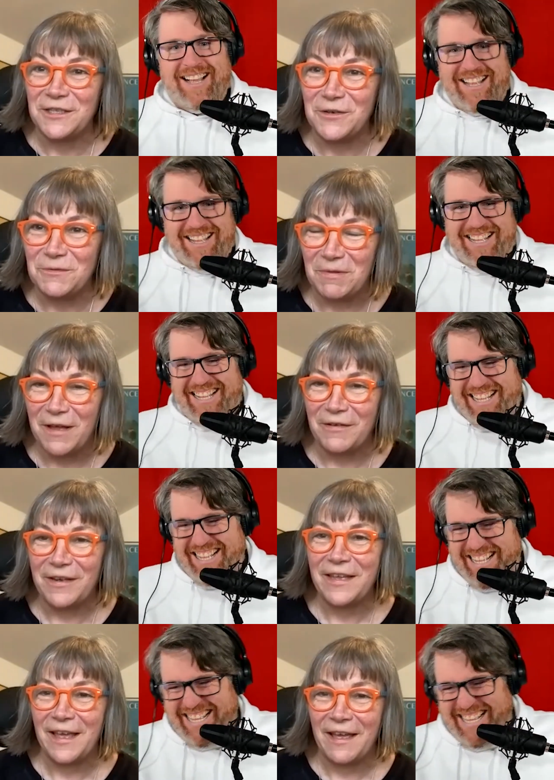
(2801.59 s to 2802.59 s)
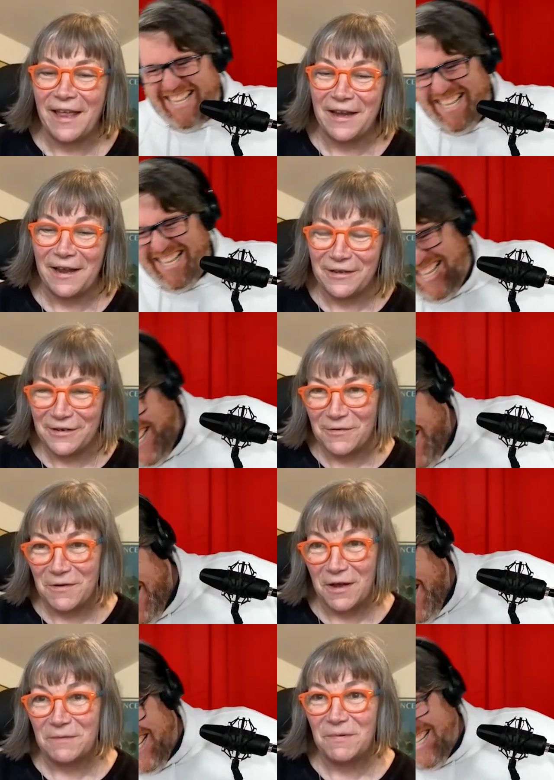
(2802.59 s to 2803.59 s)
Speaker 1: snow plowing, yeah. And I could go
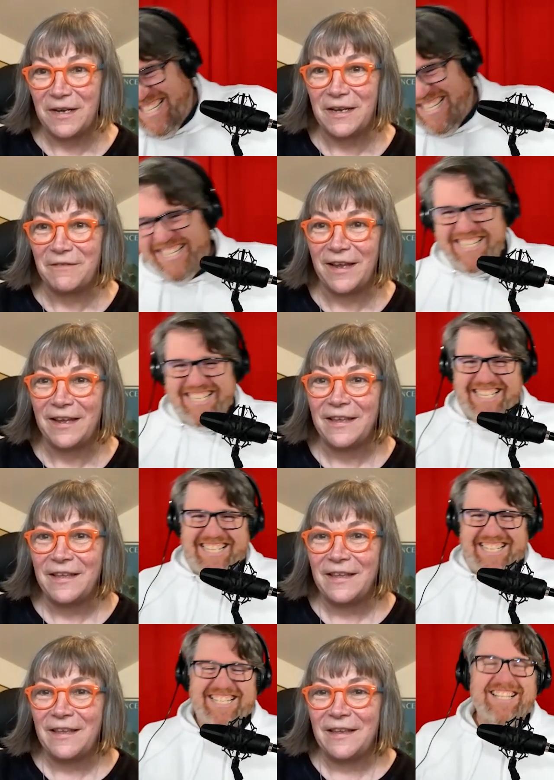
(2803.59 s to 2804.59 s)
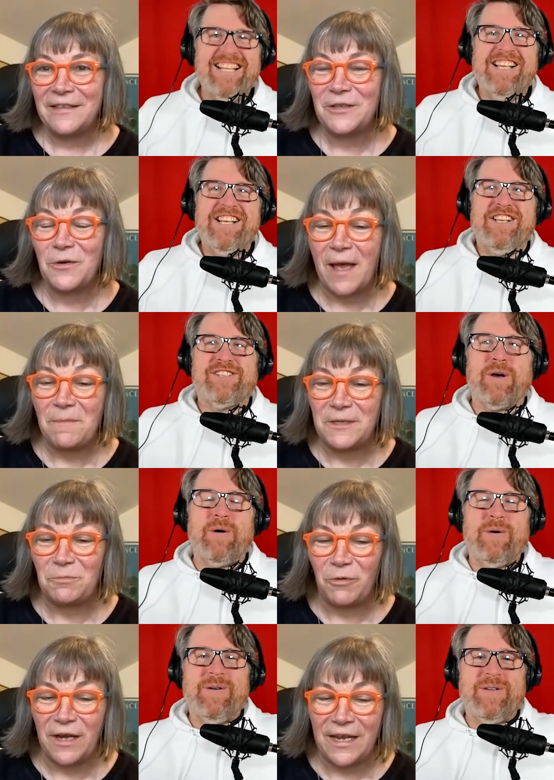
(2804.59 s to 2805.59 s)
on, but anyway. So happy so,
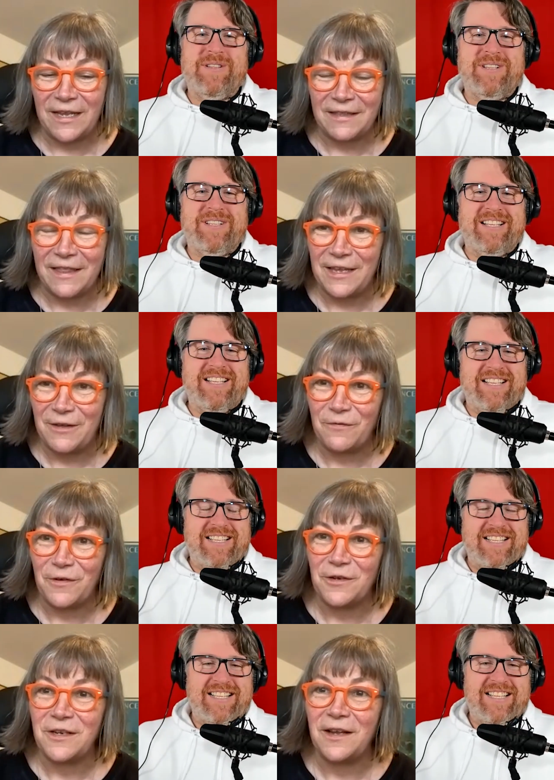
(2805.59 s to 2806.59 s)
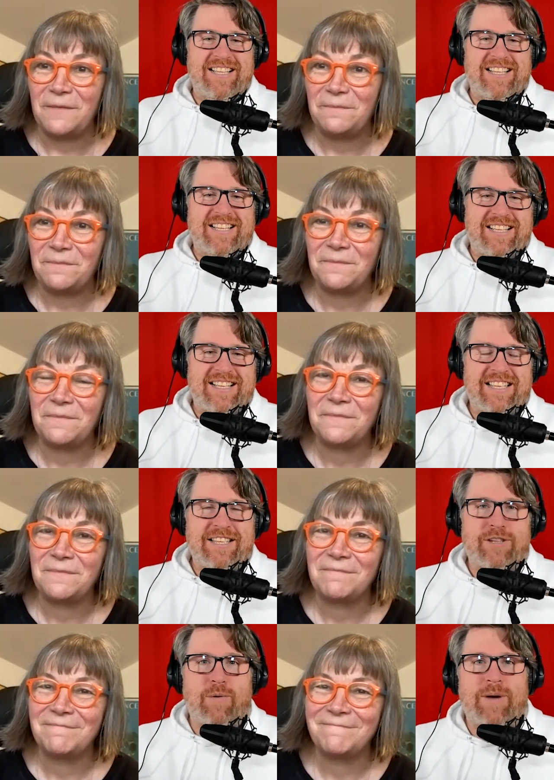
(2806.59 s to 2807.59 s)
spring and thank you for your time.
Speaker 2: So
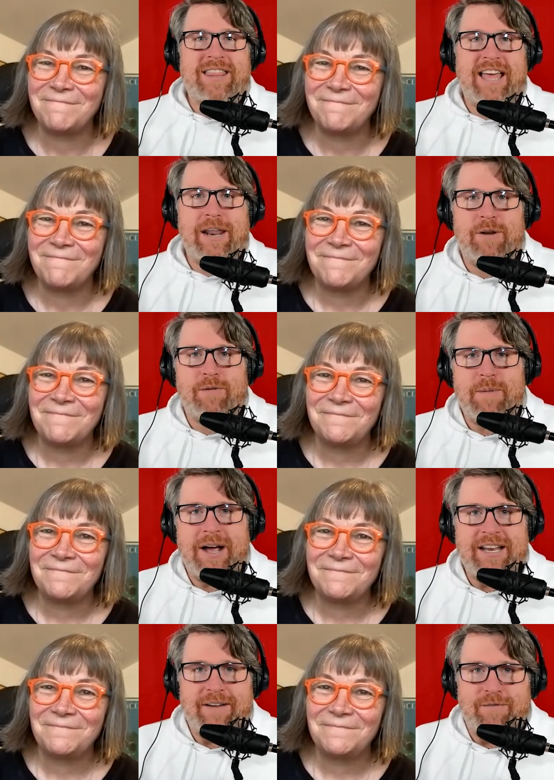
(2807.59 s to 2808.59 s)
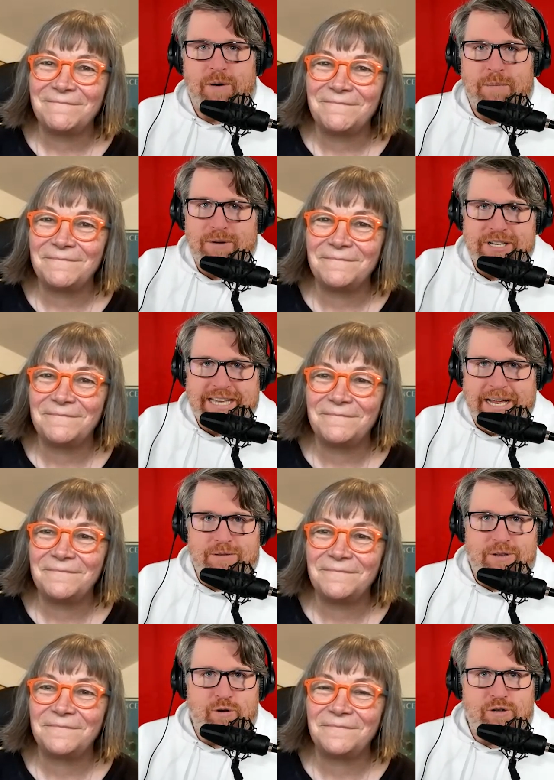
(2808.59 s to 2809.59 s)
with that, I want to remind everyone: put down
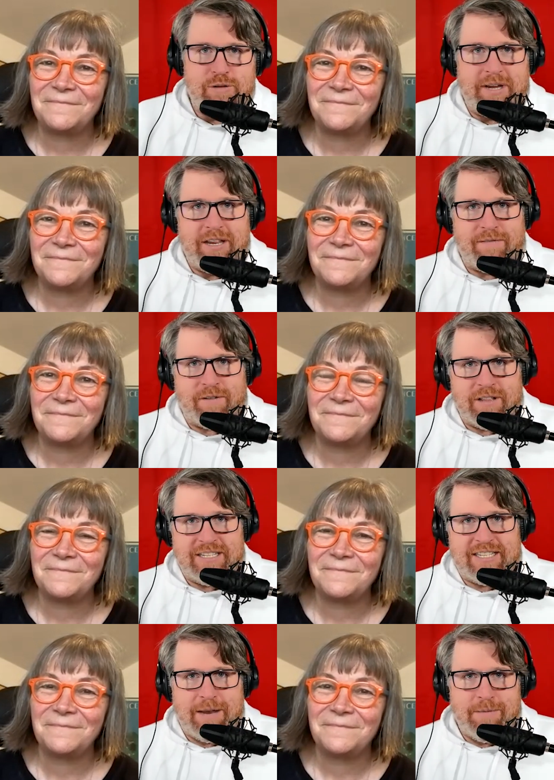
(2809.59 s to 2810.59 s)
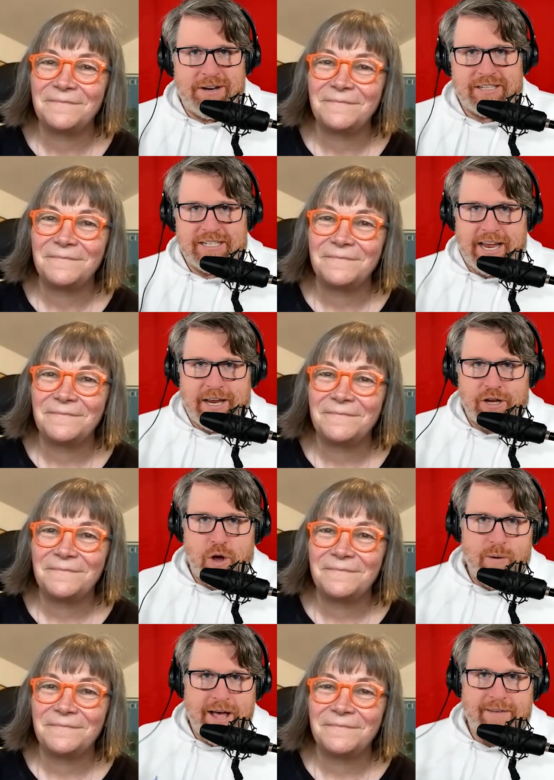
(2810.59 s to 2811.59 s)
social media for at least ten minutes a day and go
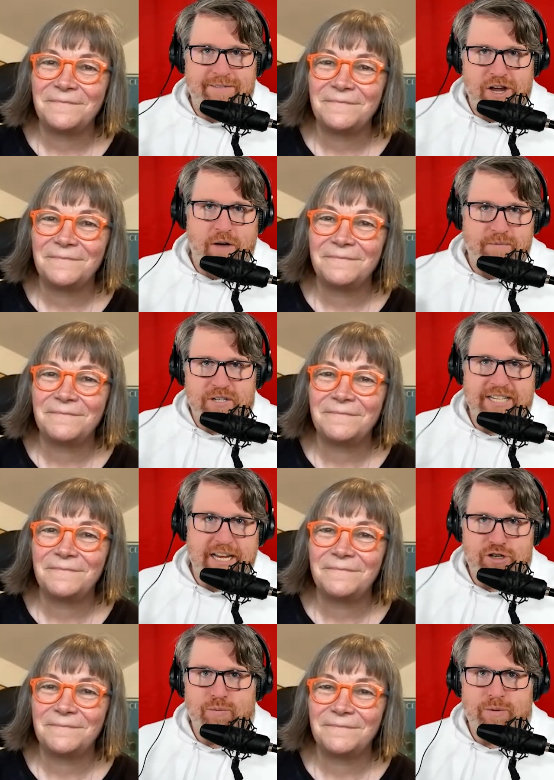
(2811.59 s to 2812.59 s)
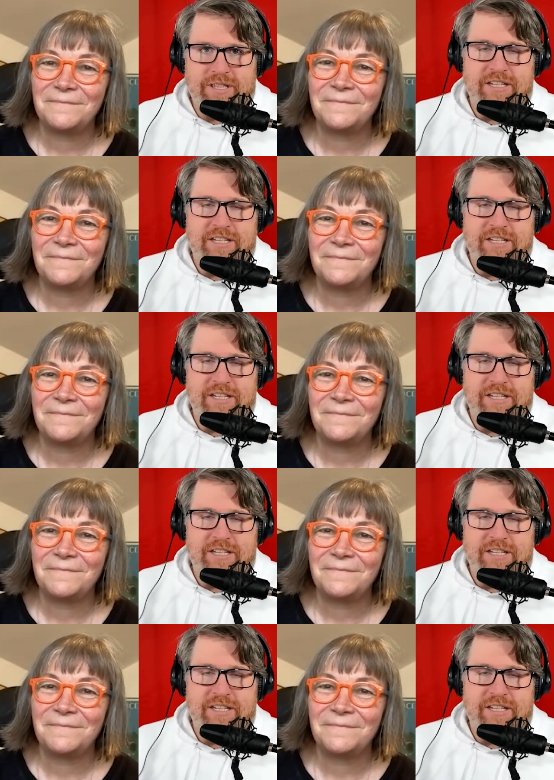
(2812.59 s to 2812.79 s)
have a conversation with